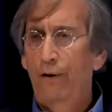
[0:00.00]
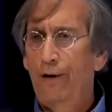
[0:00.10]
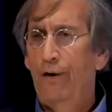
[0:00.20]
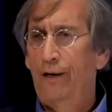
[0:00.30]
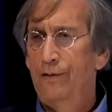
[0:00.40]
our
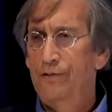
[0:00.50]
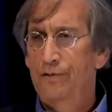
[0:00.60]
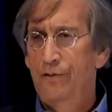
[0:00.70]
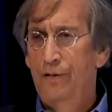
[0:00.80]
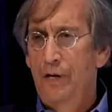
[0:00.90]

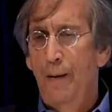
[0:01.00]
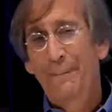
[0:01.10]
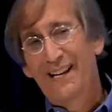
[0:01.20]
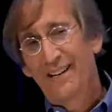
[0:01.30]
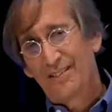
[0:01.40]
arrogance,
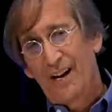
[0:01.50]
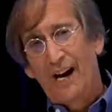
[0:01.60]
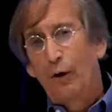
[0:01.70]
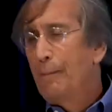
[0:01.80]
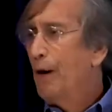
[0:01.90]
because
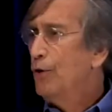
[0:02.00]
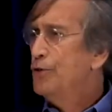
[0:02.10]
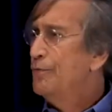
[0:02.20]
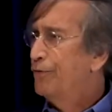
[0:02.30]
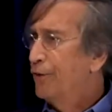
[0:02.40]
our
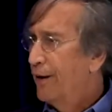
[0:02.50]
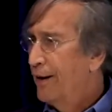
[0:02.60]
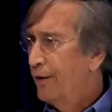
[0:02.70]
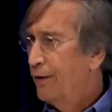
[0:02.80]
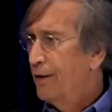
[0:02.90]
margin for
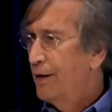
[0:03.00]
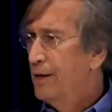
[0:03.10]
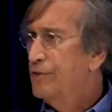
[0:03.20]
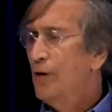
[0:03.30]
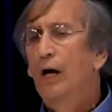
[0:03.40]
error
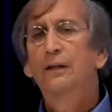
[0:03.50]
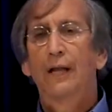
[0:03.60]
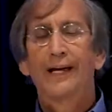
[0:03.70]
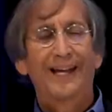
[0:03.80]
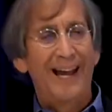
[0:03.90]
is
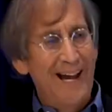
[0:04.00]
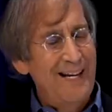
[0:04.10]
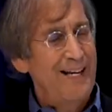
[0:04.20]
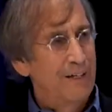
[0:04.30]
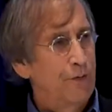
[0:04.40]
unlike
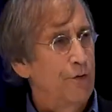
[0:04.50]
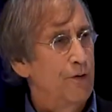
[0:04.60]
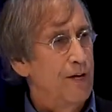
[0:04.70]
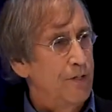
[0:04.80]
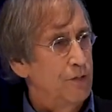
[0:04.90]
any
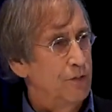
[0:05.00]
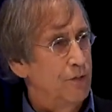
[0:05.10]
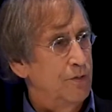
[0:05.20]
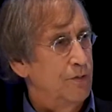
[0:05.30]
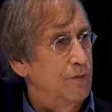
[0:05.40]
other
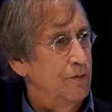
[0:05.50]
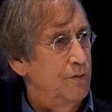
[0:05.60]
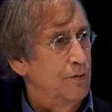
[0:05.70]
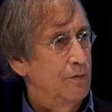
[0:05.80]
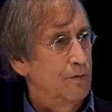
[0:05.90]
nation
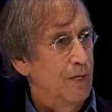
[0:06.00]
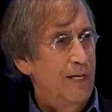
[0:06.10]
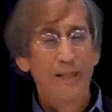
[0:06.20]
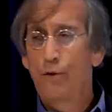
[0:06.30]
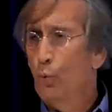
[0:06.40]

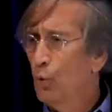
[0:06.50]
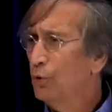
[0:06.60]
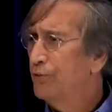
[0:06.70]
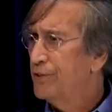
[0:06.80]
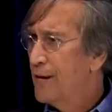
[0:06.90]
in the
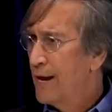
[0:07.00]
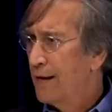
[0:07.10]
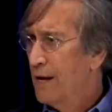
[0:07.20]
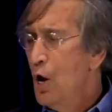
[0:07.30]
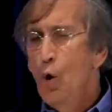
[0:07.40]
world
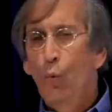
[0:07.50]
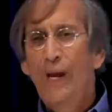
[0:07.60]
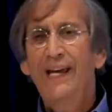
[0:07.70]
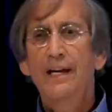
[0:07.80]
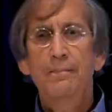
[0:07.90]
today.
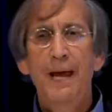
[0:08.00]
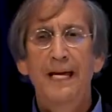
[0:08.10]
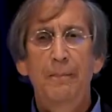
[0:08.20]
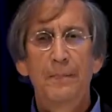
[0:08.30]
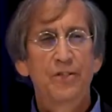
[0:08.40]
We can
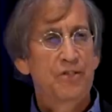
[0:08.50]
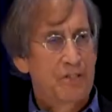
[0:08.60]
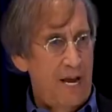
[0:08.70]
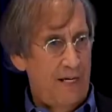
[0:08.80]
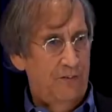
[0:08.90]
make
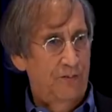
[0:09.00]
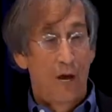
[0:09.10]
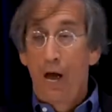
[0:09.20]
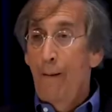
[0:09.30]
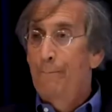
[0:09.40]
mistakes,
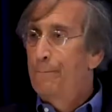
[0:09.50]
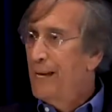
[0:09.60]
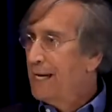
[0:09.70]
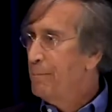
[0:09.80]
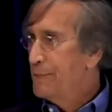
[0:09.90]

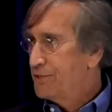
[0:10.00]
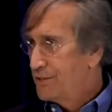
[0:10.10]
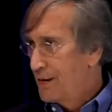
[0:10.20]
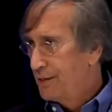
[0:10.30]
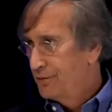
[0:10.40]
big
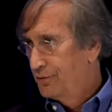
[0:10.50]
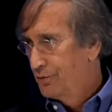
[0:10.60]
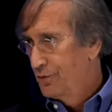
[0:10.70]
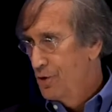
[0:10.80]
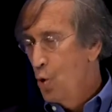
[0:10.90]

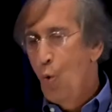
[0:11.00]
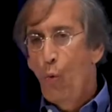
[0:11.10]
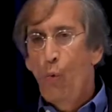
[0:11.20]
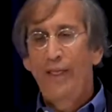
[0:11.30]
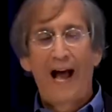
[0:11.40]
mistakes,
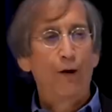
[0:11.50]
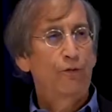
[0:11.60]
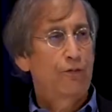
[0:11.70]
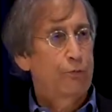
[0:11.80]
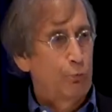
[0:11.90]

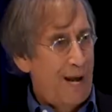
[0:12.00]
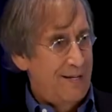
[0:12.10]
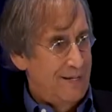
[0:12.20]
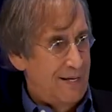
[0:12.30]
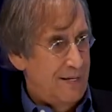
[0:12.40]
without
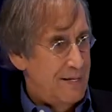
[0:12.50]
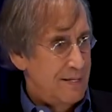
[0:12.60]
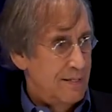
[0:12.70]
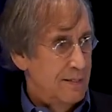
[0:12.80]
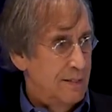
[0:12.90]

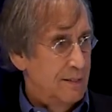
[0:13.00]
threatening